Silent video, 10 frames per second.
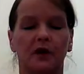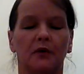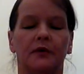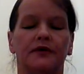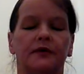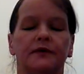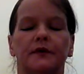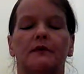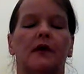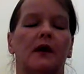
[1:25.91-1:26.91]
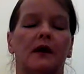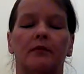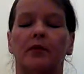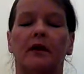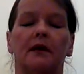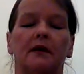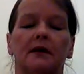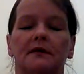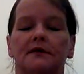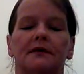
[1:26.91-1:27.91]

which was ironic because